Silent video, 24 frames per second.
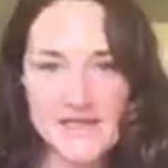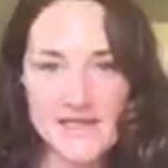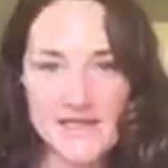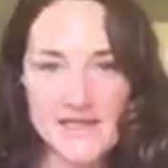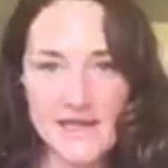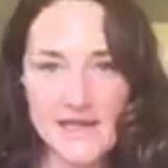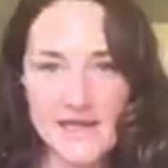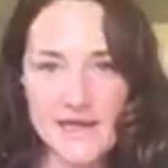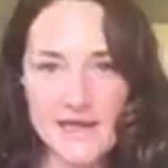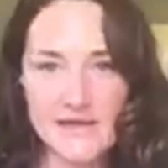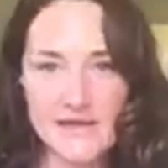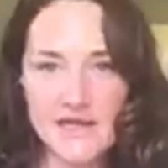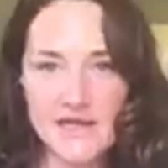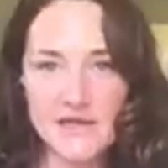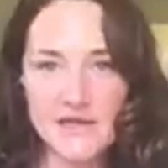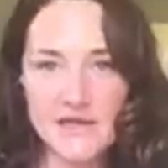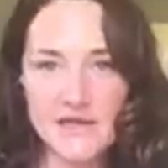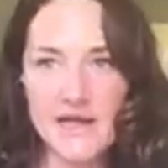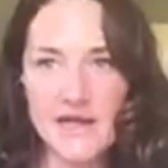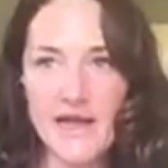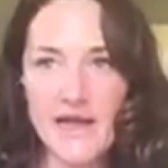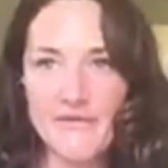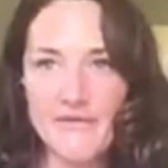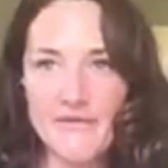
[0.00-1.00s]
and suddenly
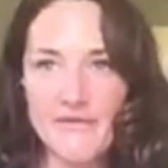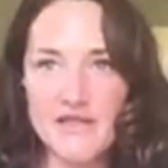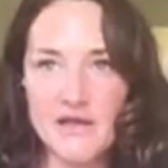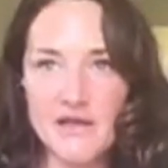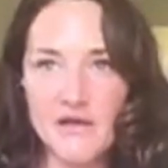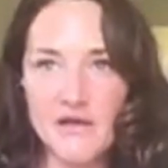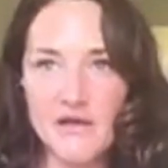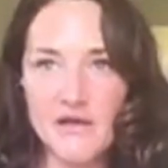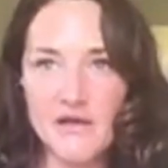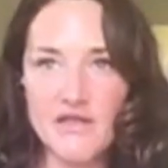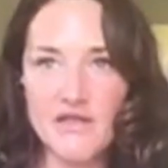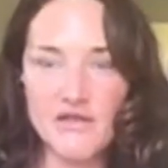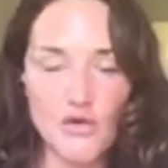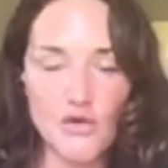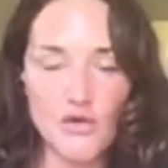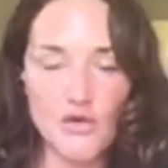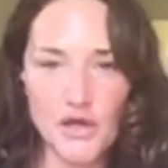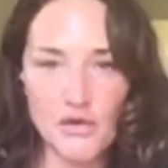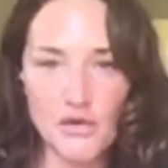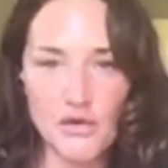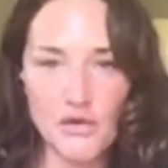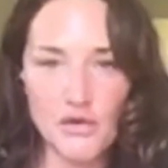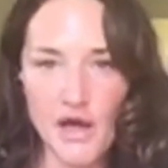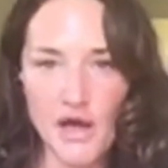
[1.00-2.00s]
everything you thought you
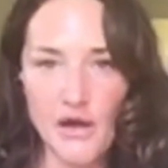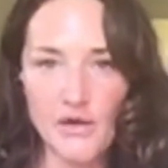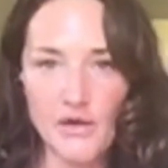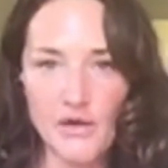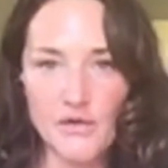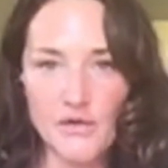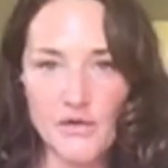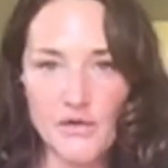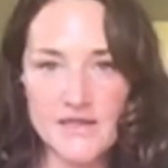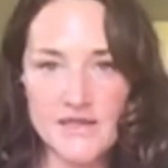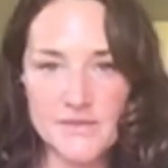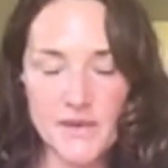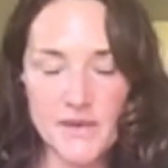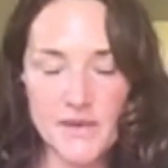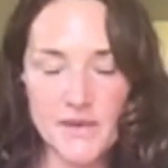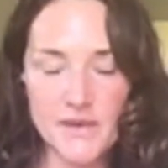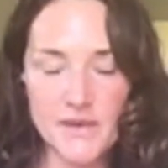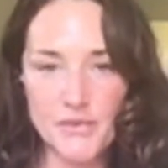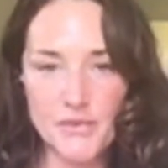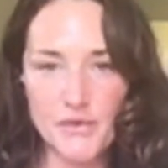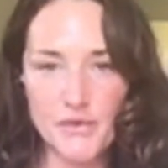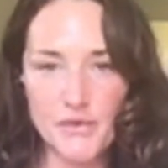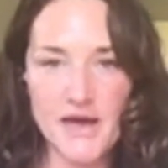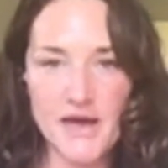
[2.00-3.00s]
know has been
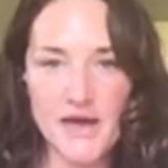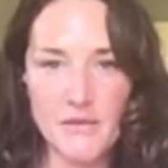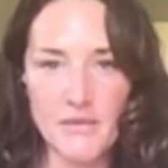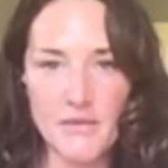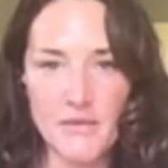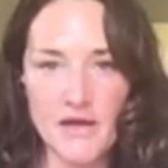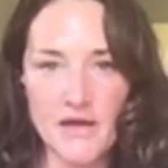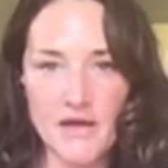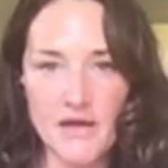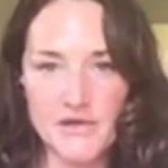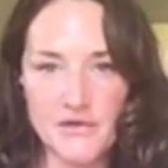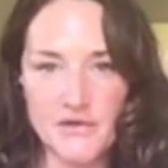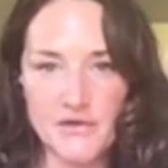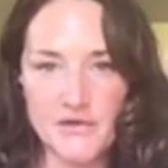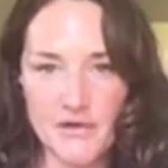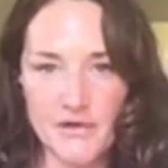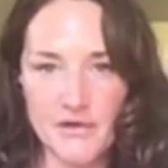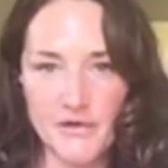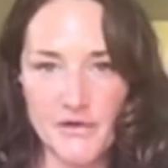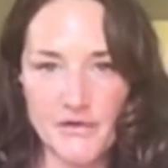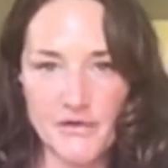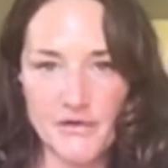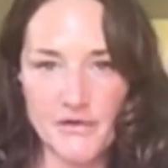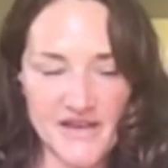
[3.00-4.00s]
pulled out under your on
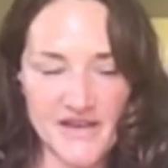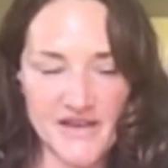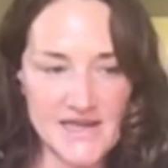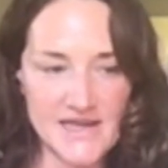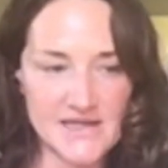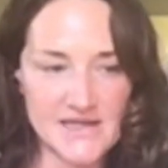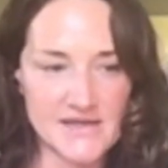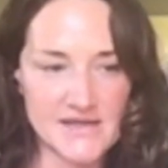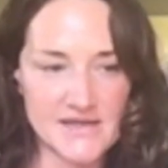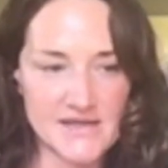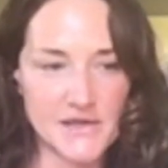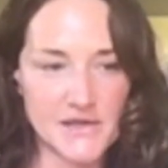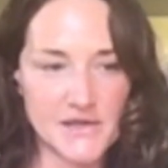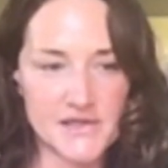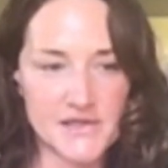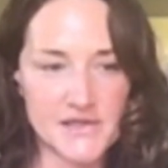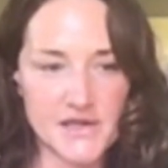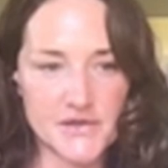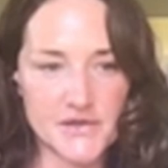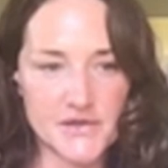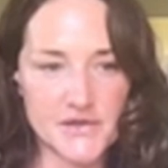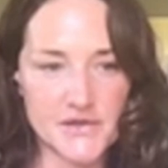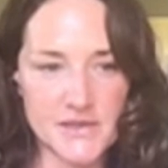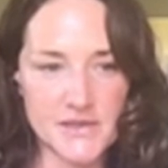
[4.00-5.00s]
your feet and then you start to
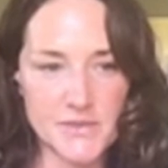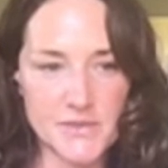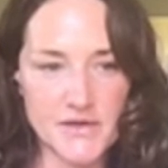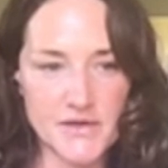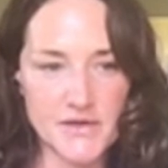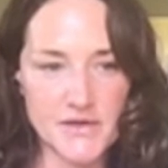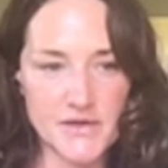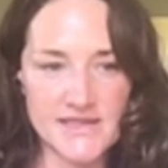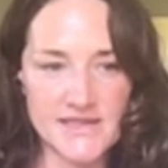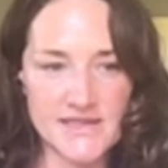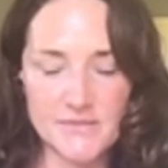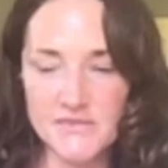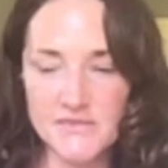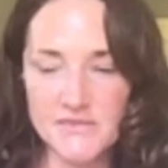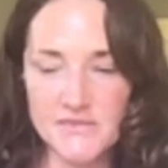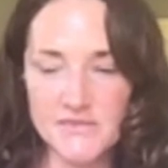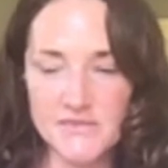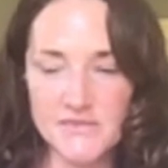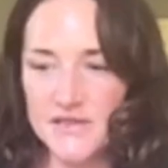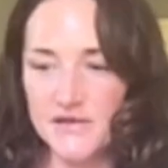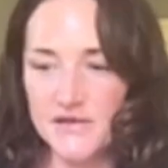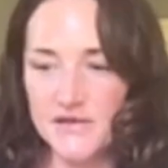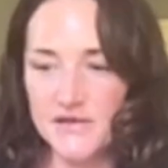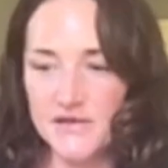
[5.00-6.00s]
experience symptoms and
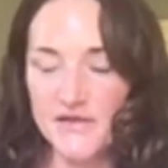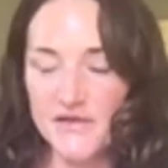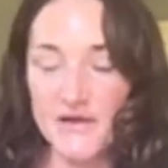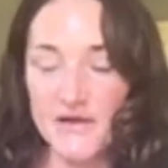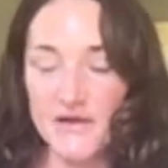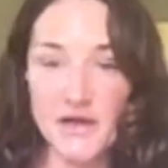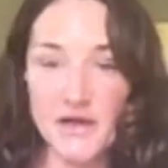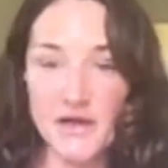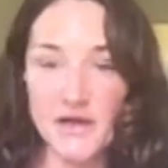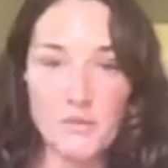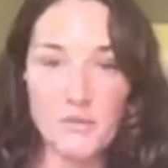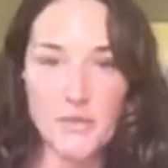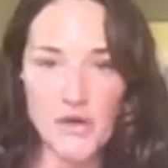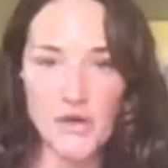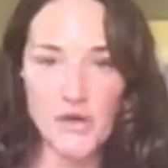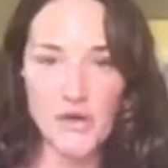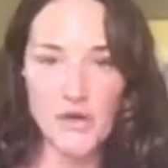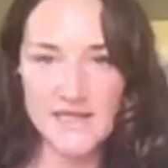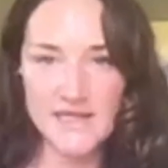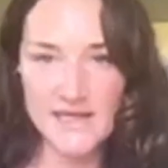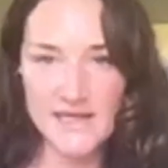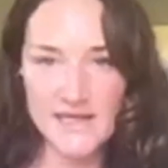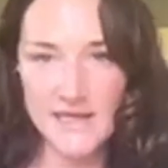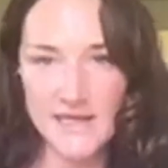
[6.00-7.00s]
you feel like your
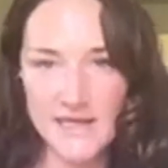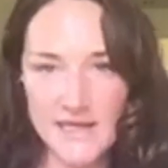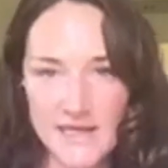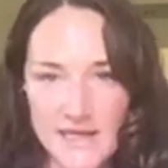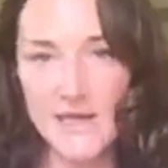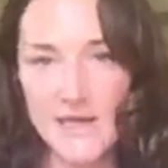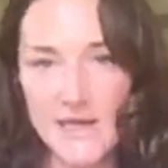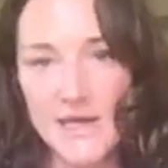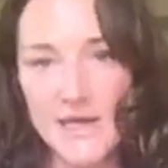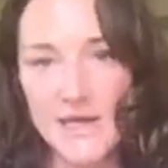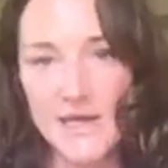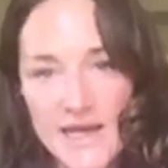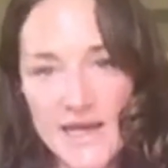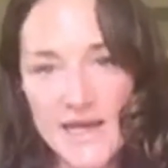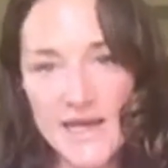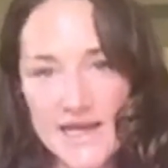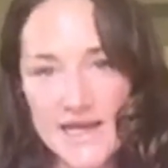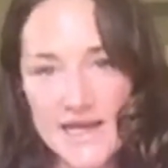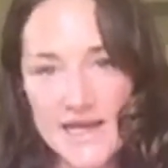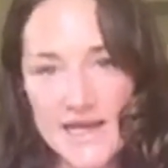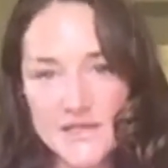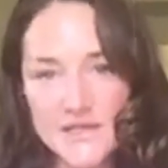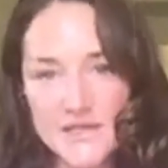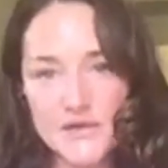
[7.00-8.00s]
body
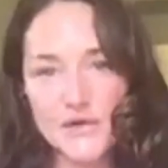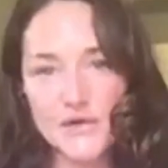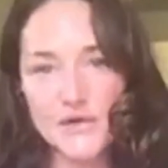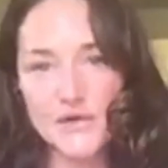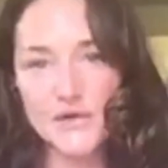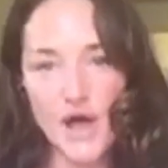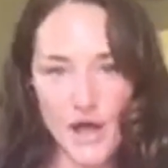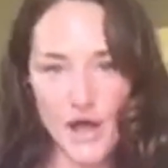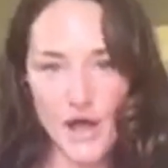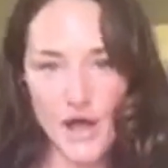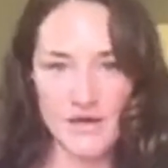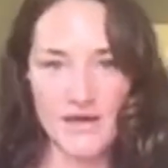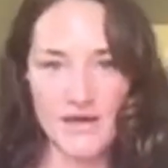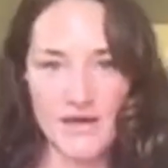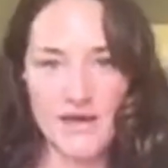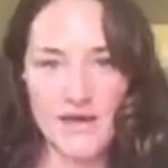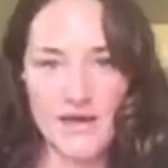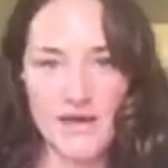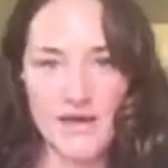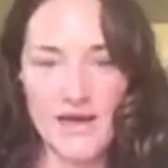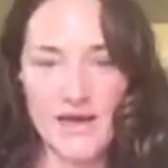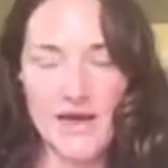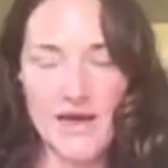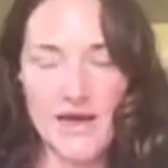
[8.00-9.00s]
isn't your own
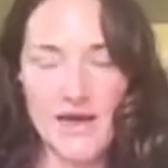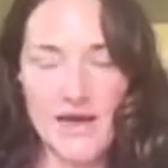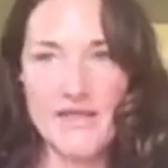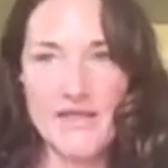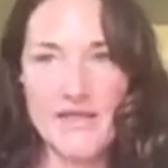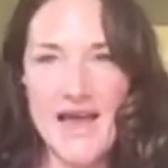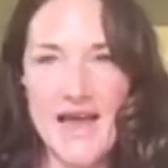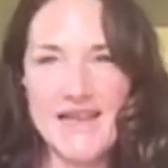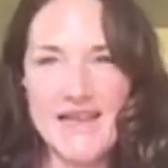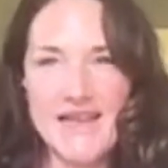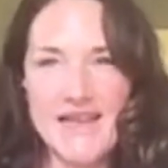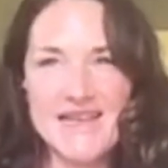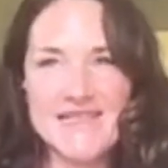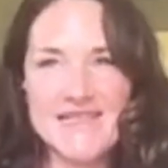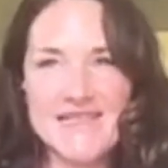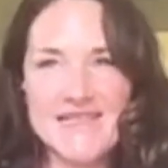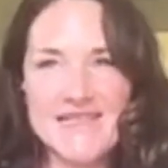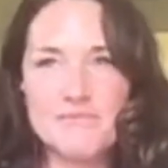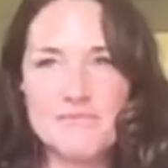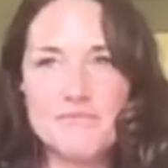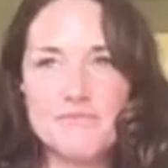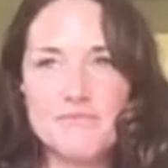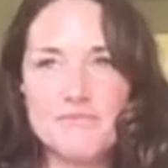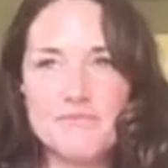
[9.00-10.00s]
and that mm
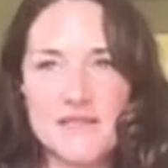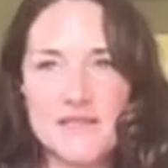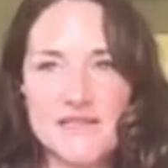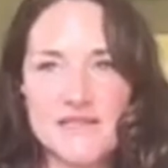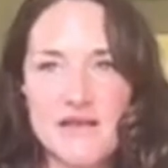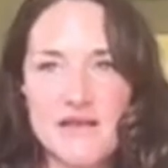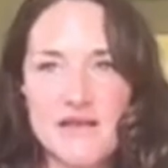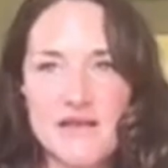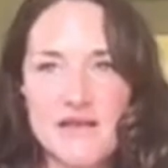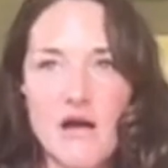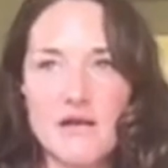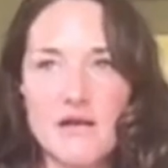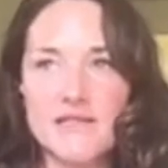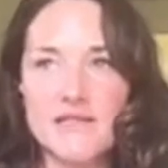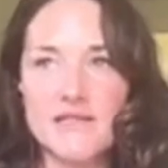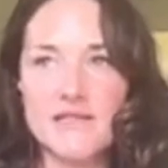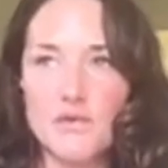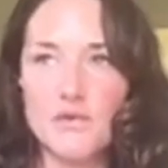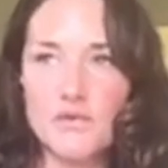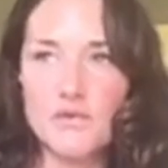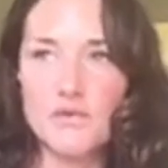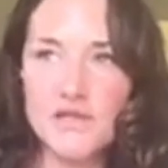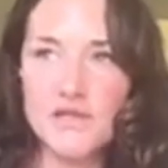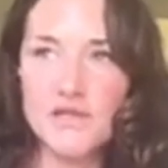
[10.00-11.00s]
is bizarre so
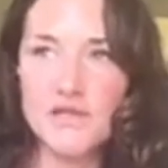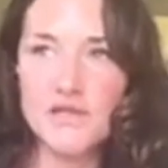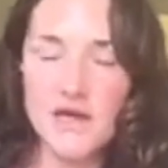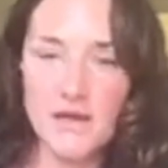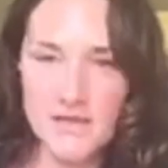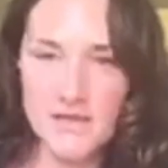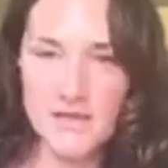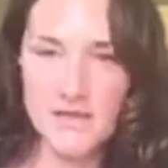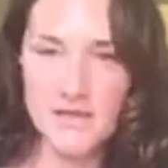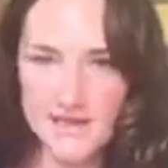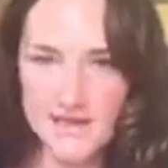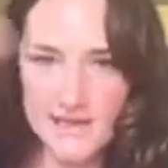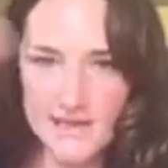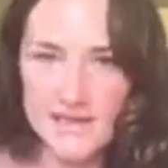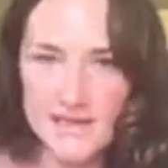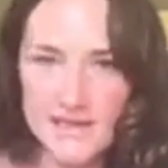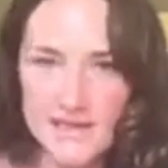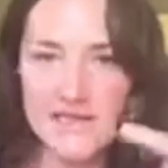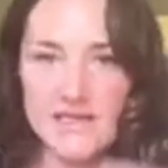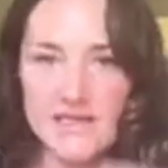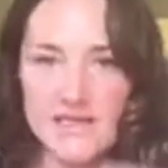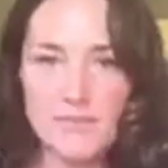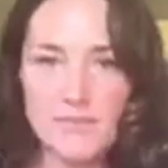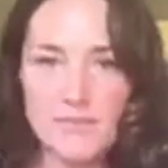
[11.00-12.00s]
all the time there's this
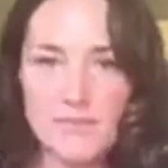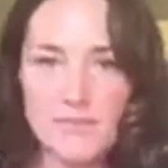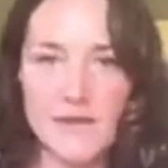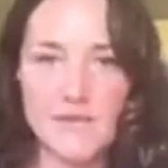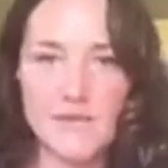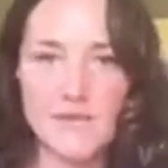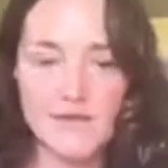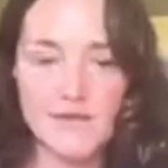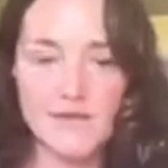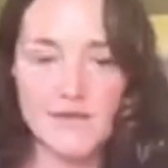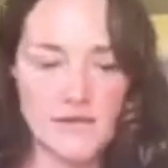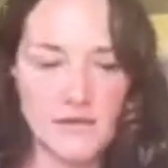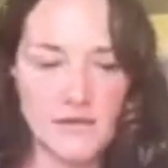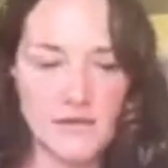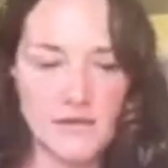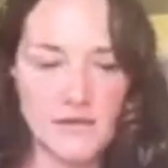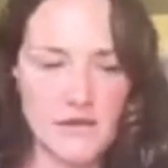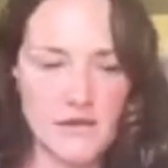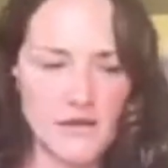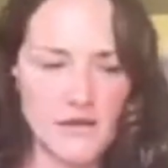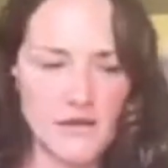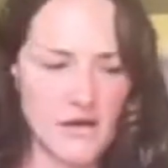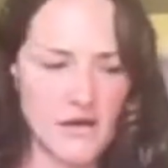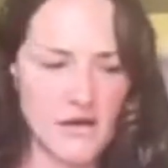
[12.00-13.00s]
interplay between
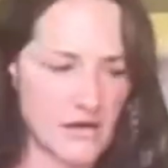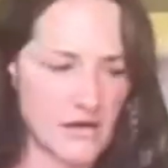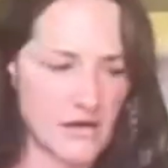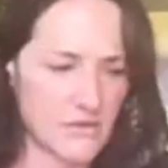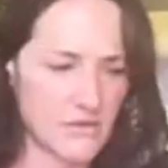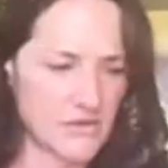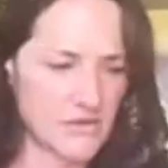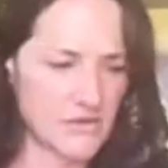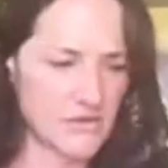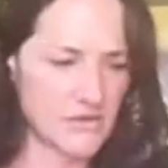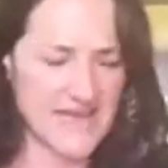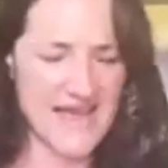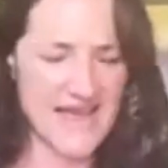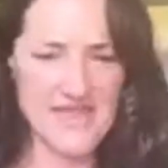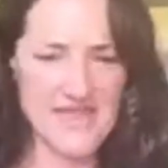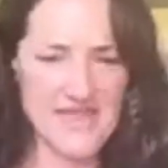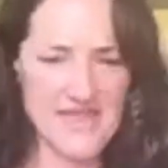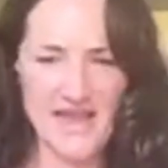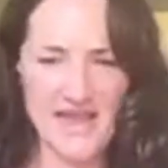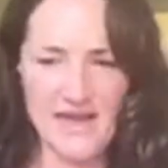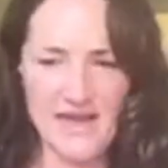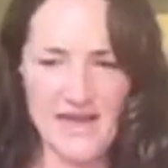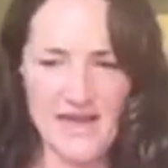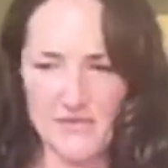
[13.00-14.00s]
huh what's that
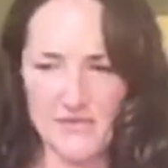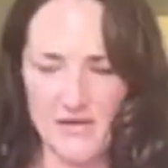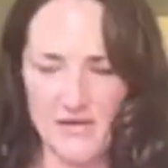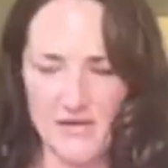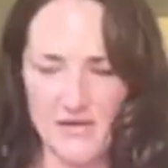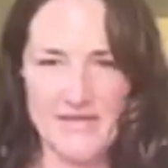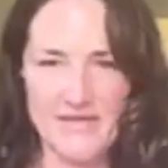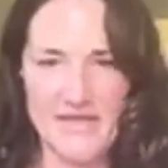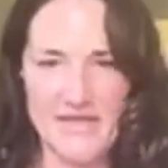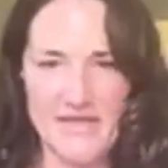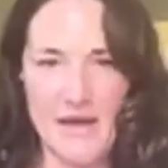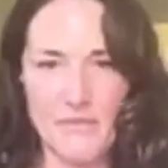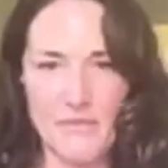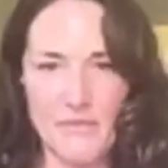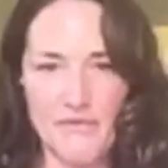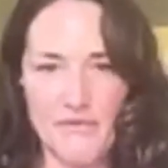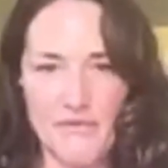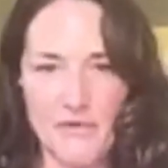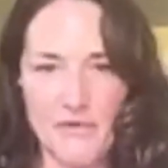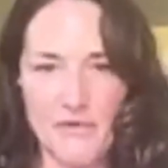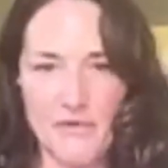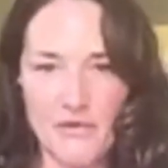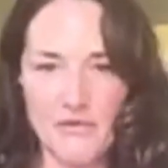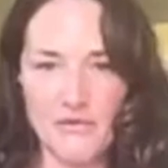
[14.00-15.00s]
thing i've not had that
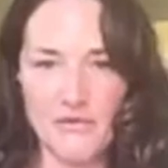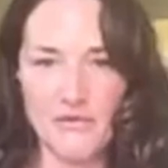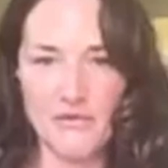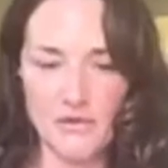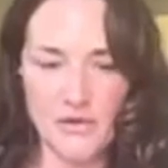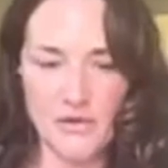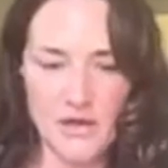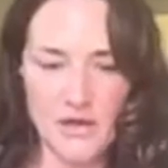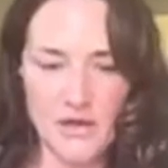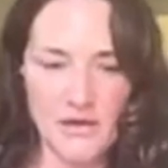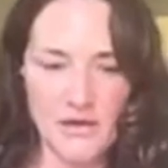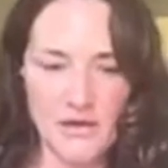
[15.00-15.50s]
before or